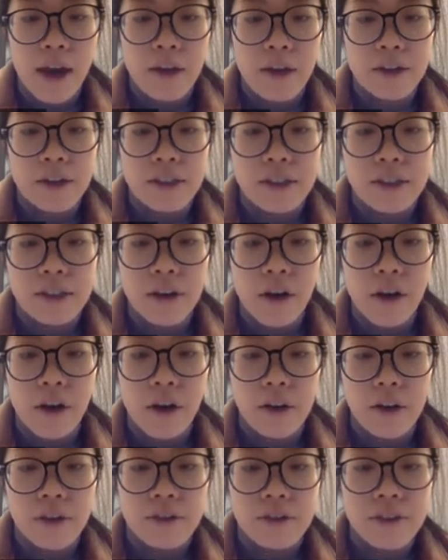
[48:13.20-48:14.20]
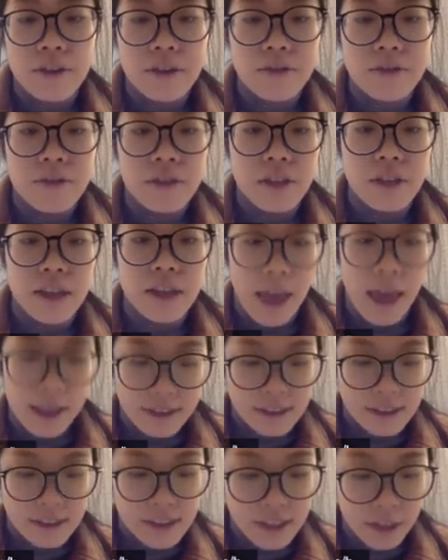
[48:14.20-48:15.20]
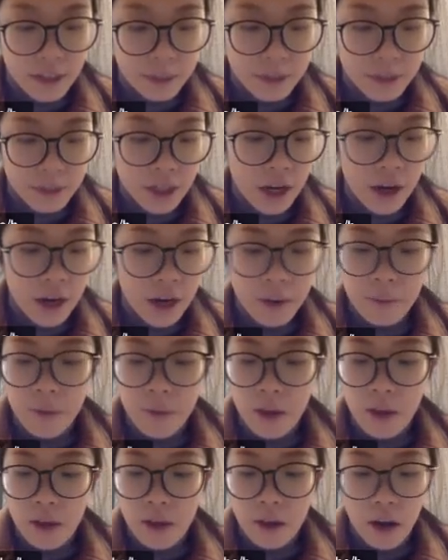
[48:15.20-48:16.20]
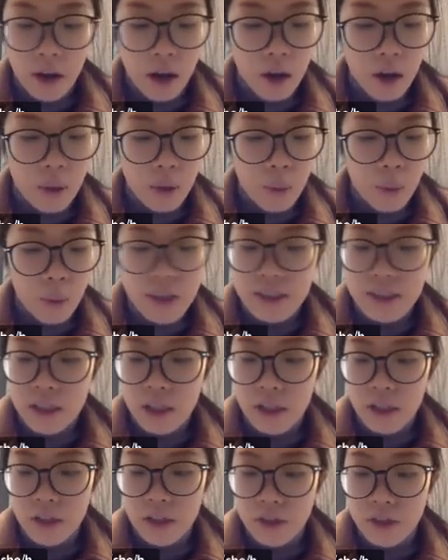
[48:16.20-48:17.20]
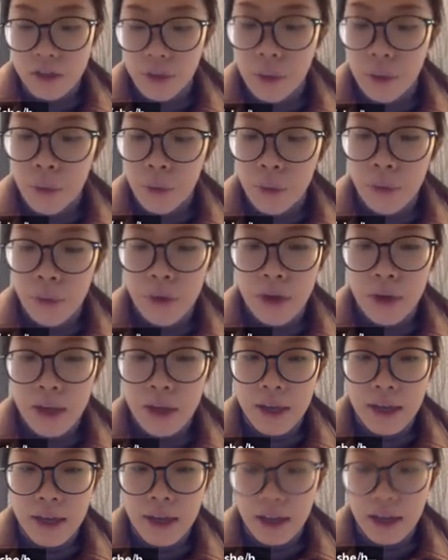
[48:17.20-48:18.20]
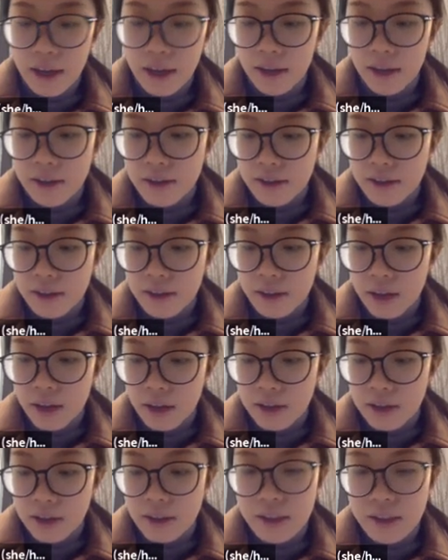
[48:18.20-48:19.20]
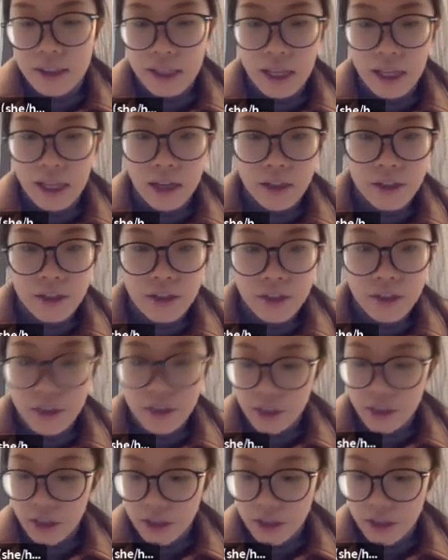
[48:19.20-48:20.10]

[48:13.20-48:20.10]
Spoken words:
out all of them at the same time with control and a slash.